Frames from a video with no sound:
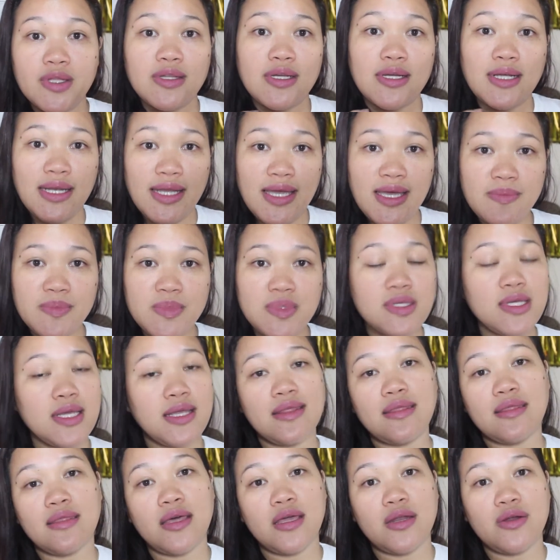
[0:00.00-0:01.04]
the claims
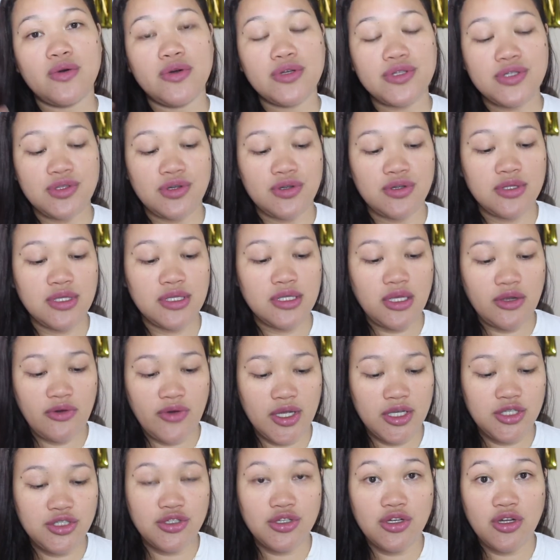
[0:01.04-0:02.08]
and then also the
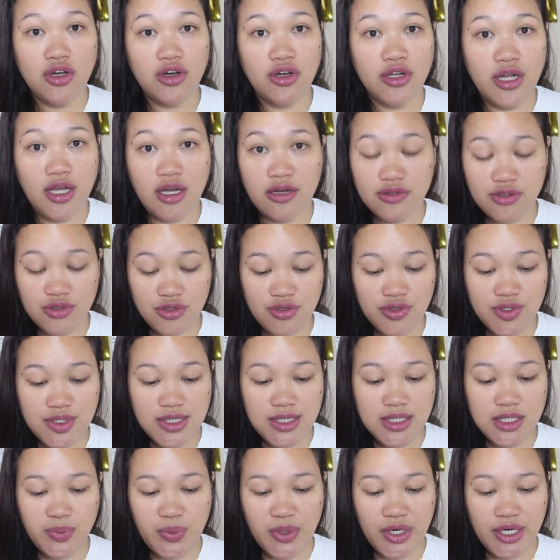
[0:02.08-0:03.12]
direction on how to
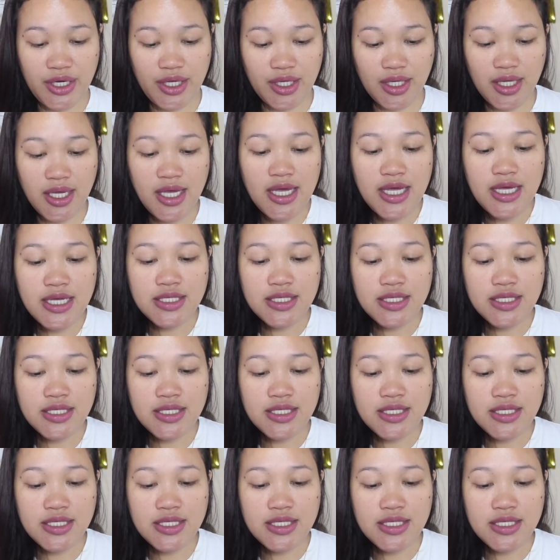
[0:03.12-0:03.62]
use this product.